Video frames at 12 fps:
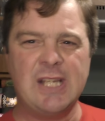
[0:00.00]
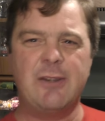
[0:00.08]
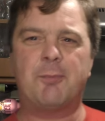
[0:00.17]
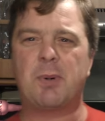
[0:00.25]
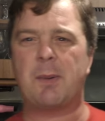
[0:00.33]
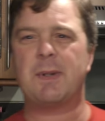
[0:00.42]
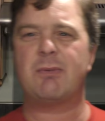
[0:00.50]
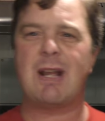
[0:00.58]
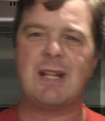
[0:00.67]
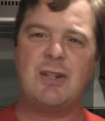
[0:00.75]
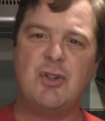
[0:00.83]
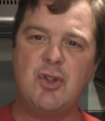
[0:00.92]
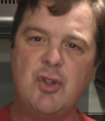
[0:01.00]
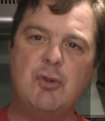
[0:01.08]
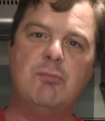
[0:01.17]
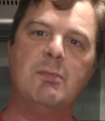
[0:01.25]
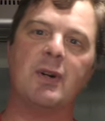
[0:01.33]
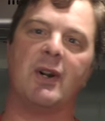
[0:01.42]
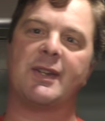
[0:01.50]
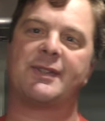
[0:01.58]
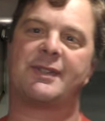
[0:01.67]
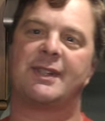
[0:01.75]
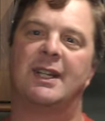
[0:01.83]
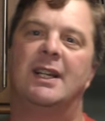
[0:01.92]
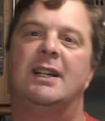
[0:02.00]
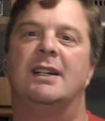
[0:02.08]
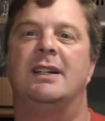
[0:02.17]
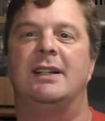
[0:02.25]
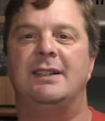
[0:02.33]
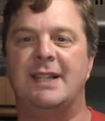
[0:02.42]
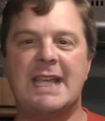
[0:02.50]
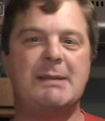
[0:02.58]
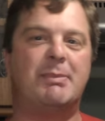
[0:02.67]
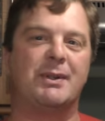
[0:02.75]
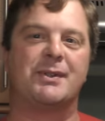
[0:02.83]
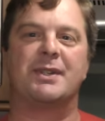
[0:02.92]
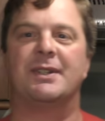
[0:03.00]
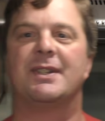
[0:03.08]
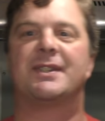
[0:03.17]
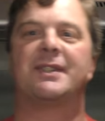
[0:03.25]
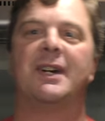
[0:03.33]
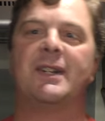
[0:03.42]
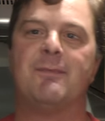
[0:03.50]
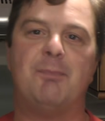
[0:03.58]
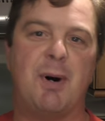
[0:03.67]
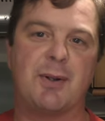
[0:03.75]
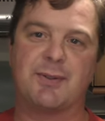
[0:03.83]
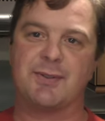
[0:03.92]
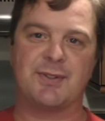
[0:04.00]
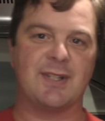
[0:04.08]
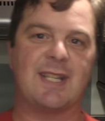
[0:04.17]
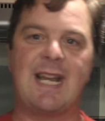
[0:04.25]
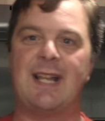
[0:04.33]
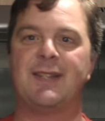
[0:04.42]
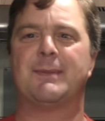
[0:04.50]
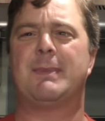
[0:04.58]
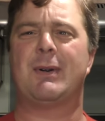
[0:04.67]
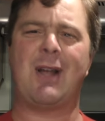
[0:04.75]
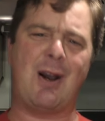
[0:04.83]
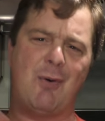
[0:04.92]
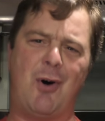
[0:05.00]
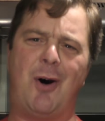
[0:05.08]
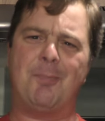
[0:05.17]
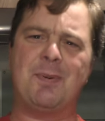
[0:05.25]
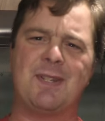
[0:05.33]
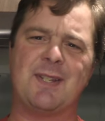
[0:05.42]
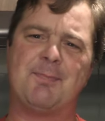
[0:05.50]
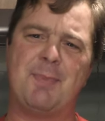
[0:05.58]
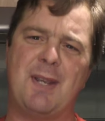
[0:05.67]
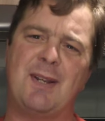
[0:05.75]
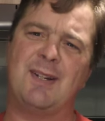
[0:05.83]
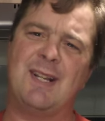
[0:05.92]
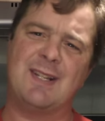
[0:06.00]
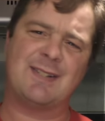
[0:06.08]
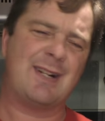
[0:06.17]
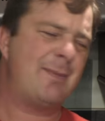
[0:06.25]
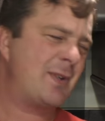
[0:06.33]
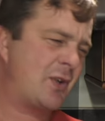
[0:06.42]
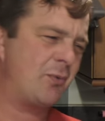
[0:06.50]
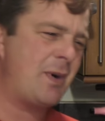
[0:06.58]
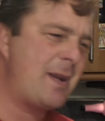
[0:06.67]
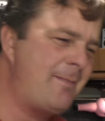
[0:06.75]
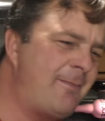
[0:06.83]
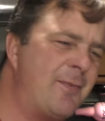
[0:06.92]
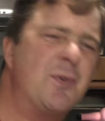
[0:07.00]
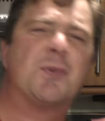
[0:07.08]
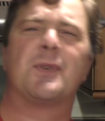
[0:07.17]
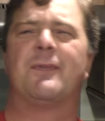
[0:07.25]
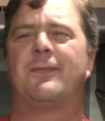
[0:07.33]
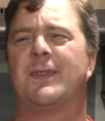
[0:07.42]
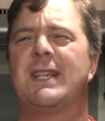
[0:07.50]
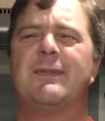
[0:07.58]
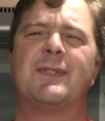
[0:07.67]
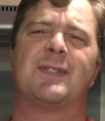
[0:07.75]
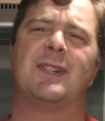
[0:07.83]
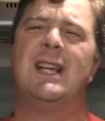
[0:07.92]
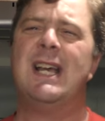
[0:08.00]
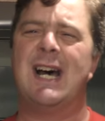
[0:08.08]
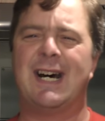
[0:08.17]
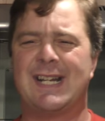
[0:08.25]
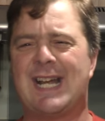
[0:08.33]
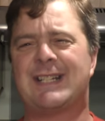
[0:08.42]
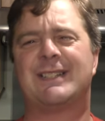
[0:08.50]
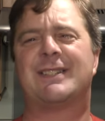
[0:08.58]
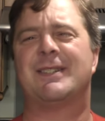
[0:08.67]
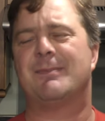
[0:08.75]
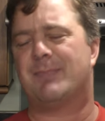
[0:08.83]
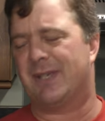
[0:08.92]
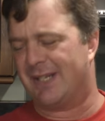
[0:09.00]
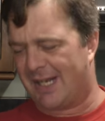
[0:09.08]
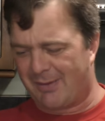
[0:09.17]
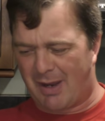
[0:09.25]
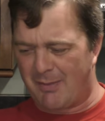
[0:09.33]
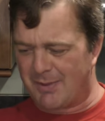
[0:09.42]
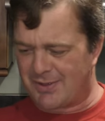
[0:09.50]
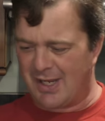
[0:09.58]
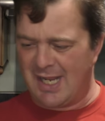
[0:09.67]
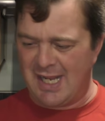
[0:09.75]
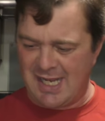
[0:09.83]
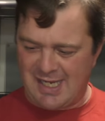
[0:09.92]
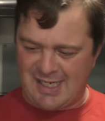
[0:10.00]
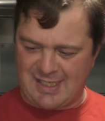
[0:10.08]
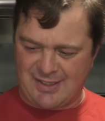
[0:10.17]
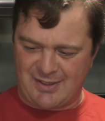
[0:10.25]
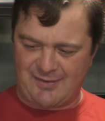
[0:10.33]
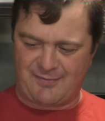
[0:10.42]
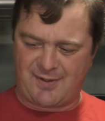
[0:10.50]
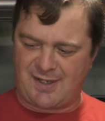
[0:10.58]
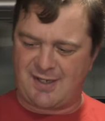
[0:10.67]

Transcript: you've probably read numerous labels on the side of bottles and cans about how hoppy this beer is and how much grapefruit or flavours are added to the beer and how much it kind of